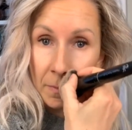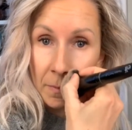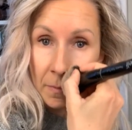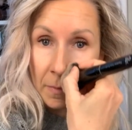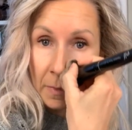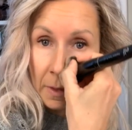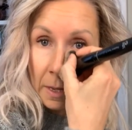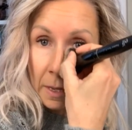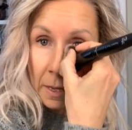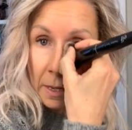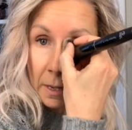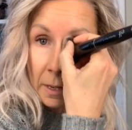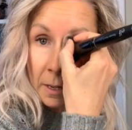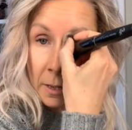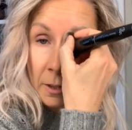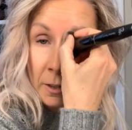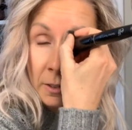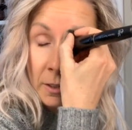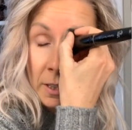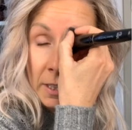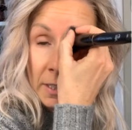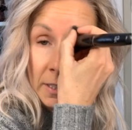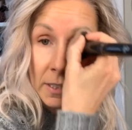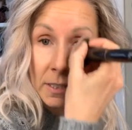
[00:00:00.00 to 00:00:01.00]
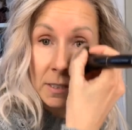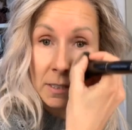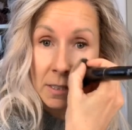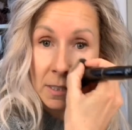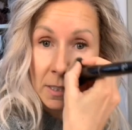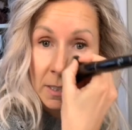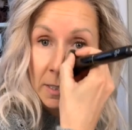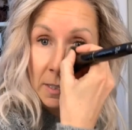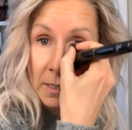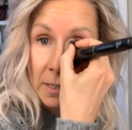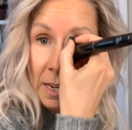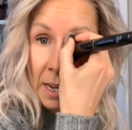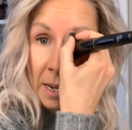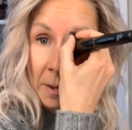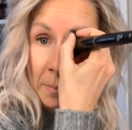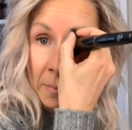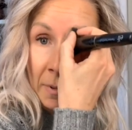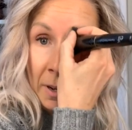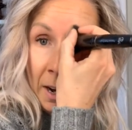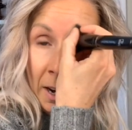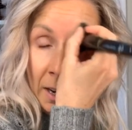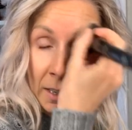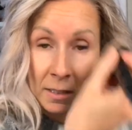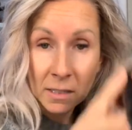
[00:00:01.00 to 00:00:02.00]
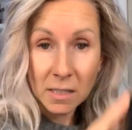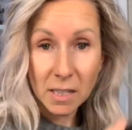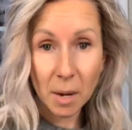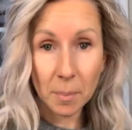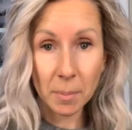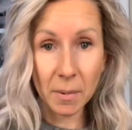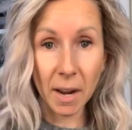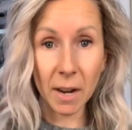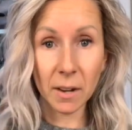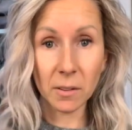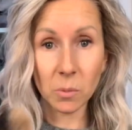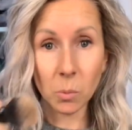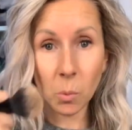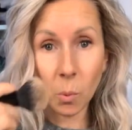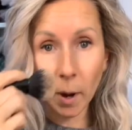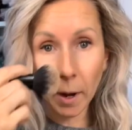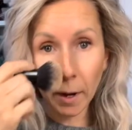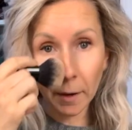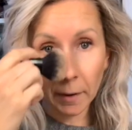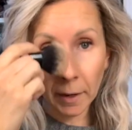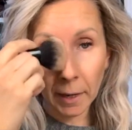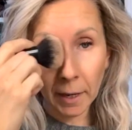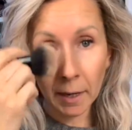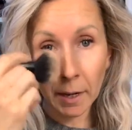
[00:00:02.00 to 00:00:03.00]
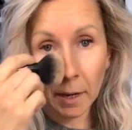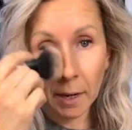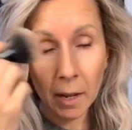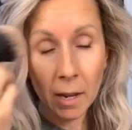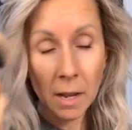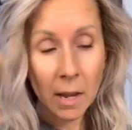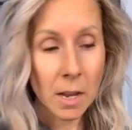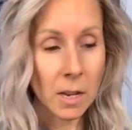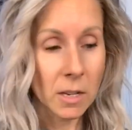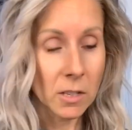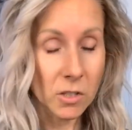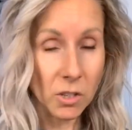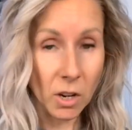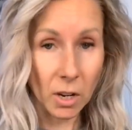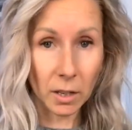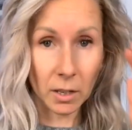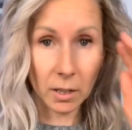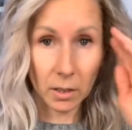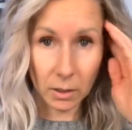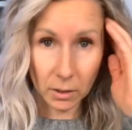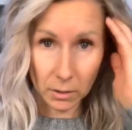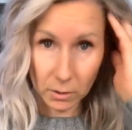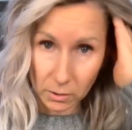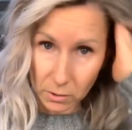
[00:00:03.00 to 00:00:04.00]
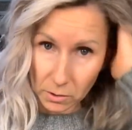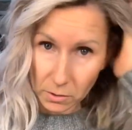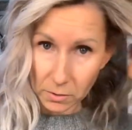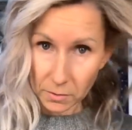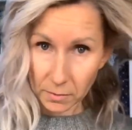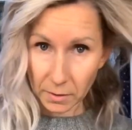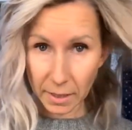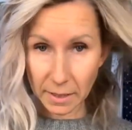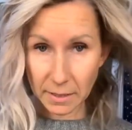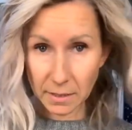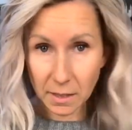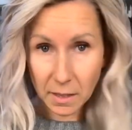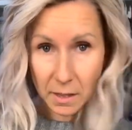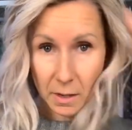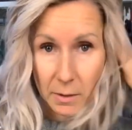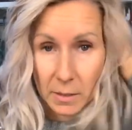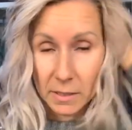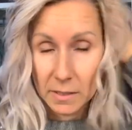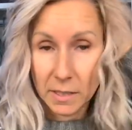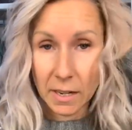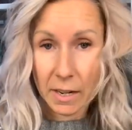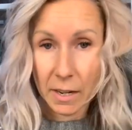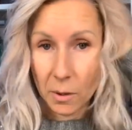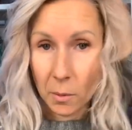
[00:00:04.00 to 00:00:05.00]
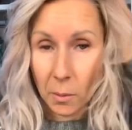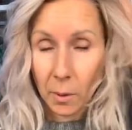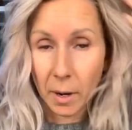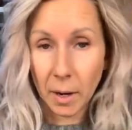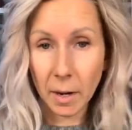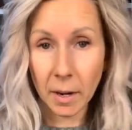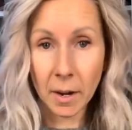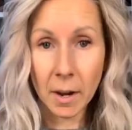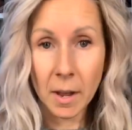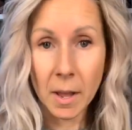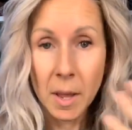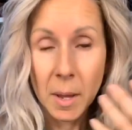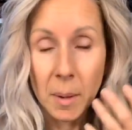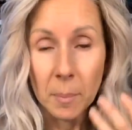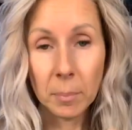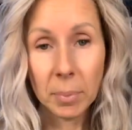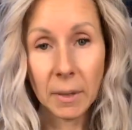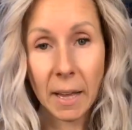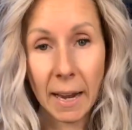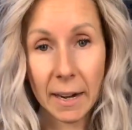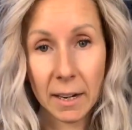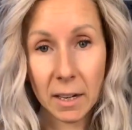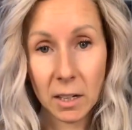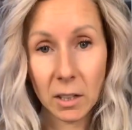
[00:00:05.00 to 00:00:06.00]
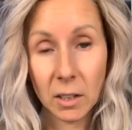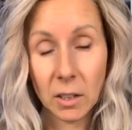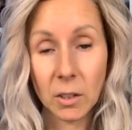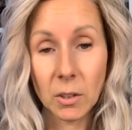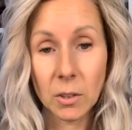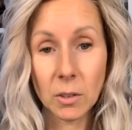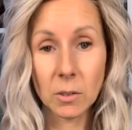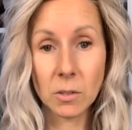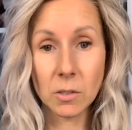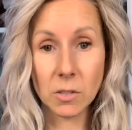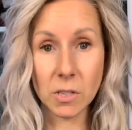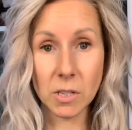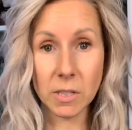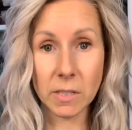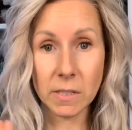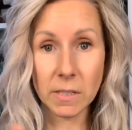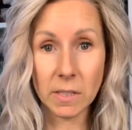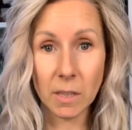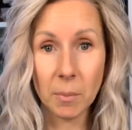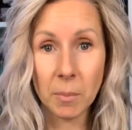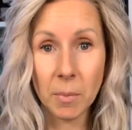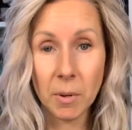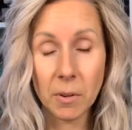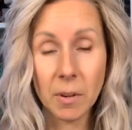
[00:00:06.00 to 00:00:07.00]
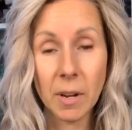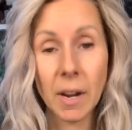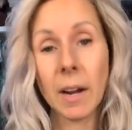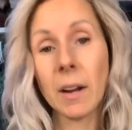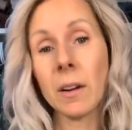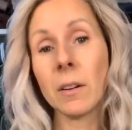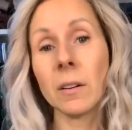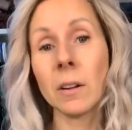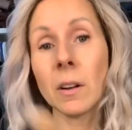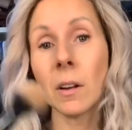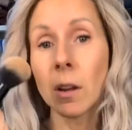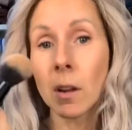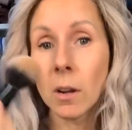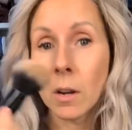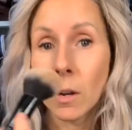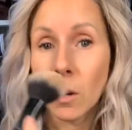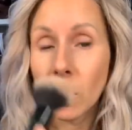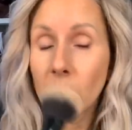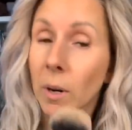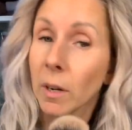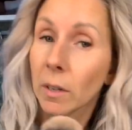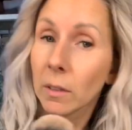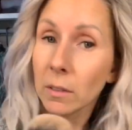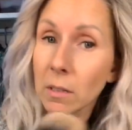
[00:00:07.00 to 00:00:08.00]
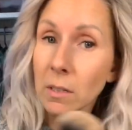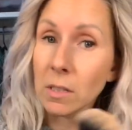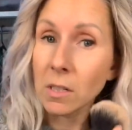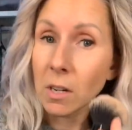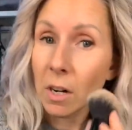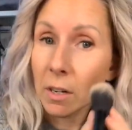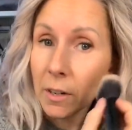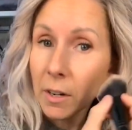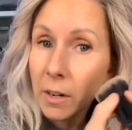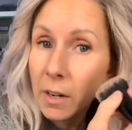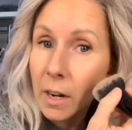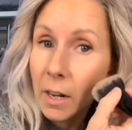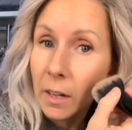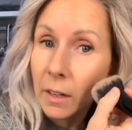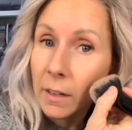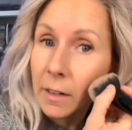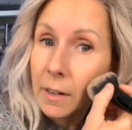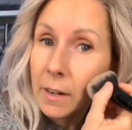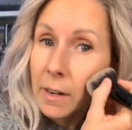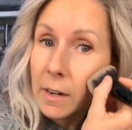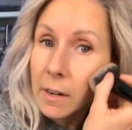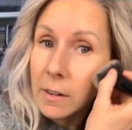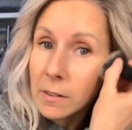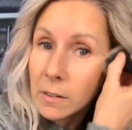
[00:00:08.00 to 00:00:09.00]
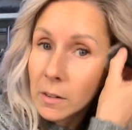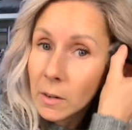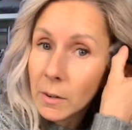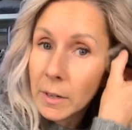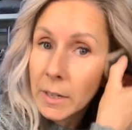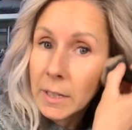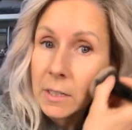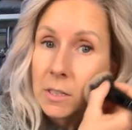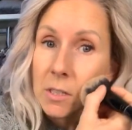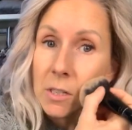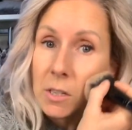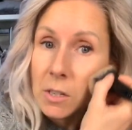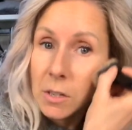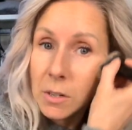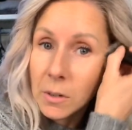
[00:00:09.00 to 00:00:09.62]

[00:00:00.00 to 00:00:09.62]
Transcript: This is the same concept as wearing dark clothes, right? So they always say to wear black clothes to slim you down. Well, the darker color is going to